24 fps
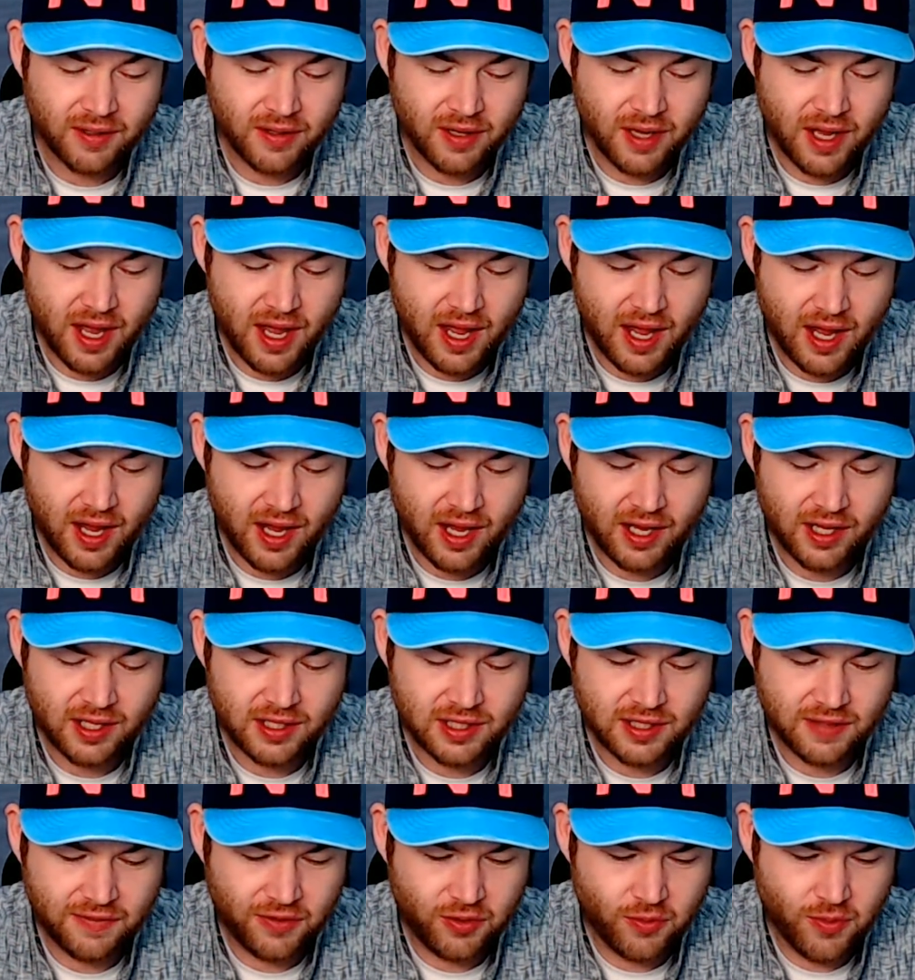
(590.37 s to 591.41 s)
And
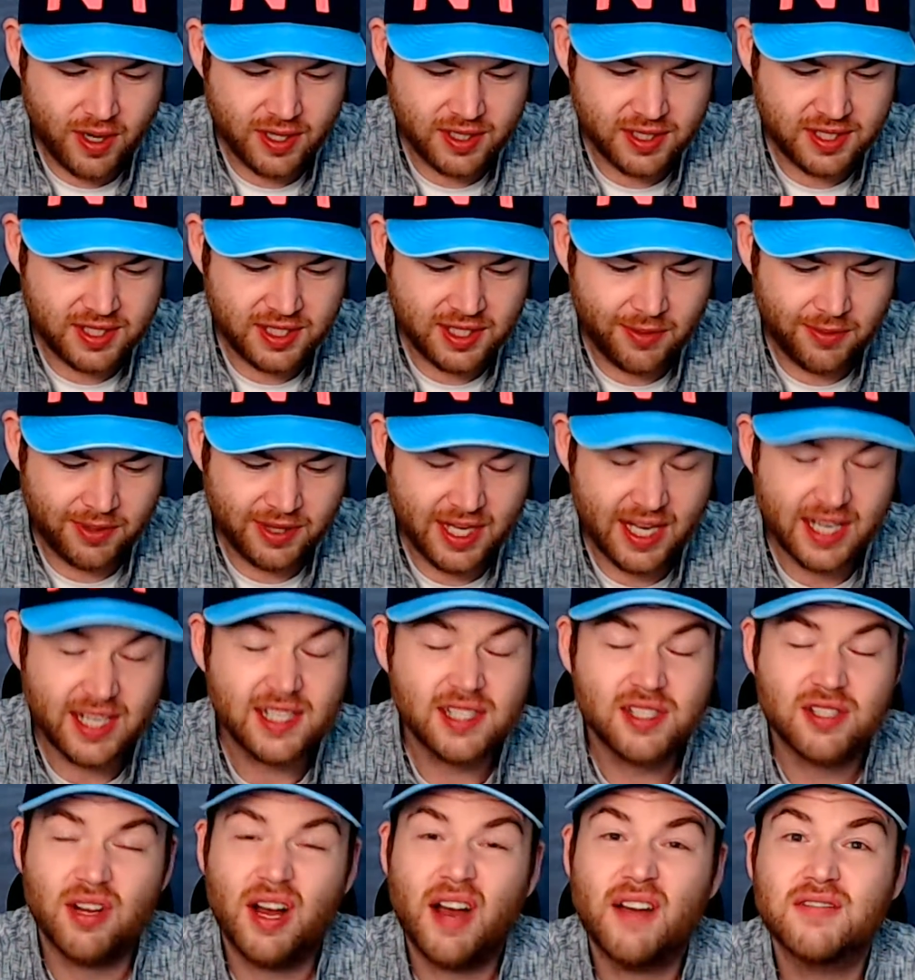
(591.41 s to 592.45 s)
if you want to see what that
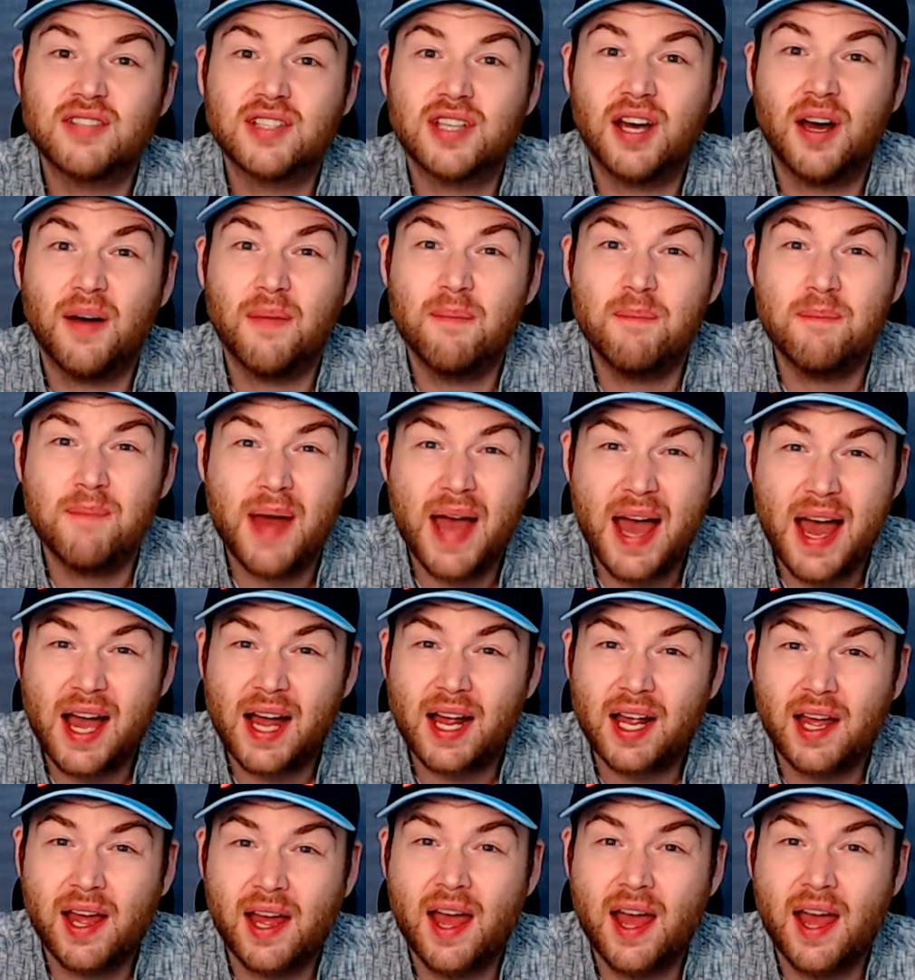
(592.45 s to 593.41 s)
is, you'll have to come back